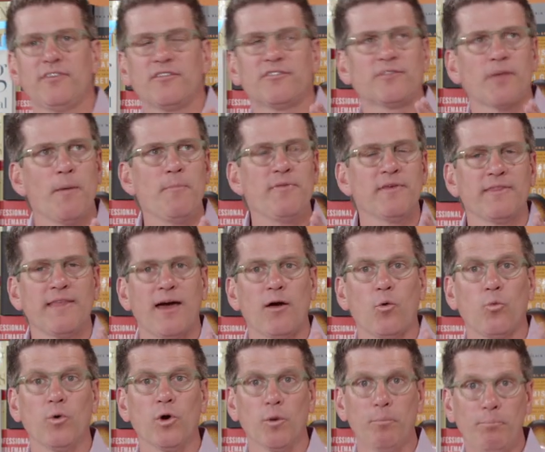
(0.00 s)
is something
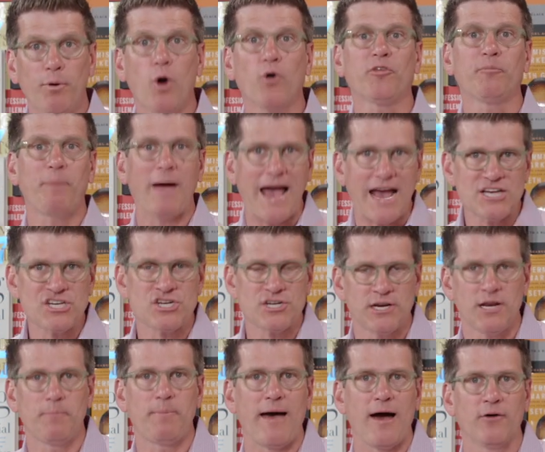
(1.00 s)
that we're both
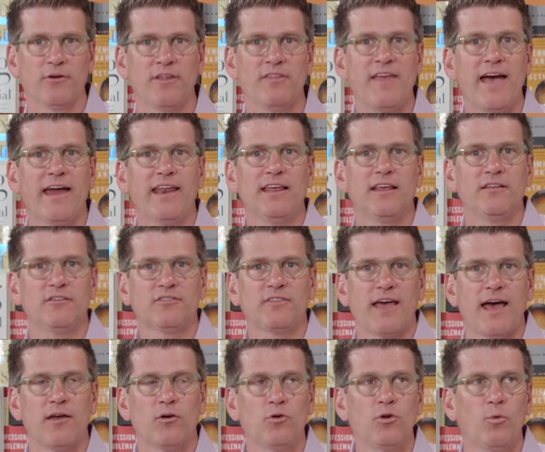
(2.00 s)
passionate about, and that is
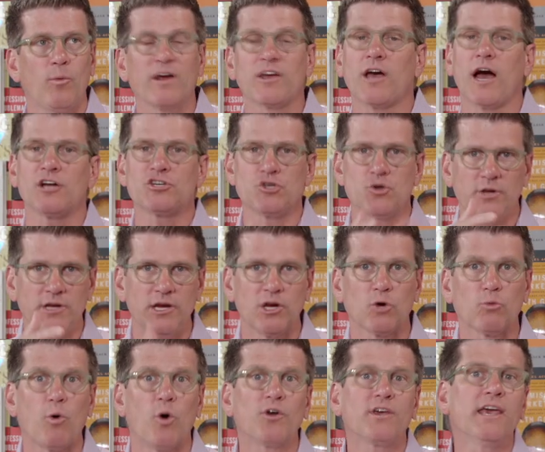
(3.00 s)
that you know what got you
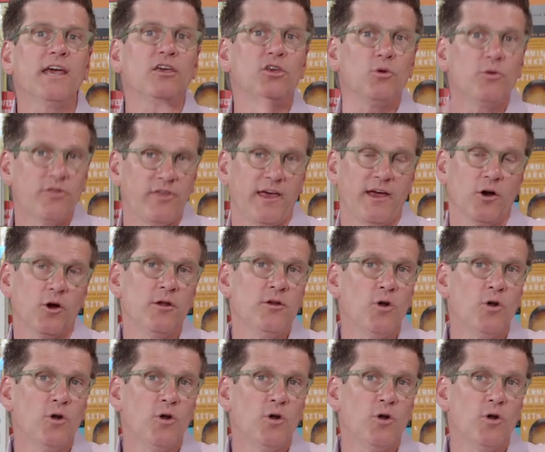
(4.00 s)
here won't get you there.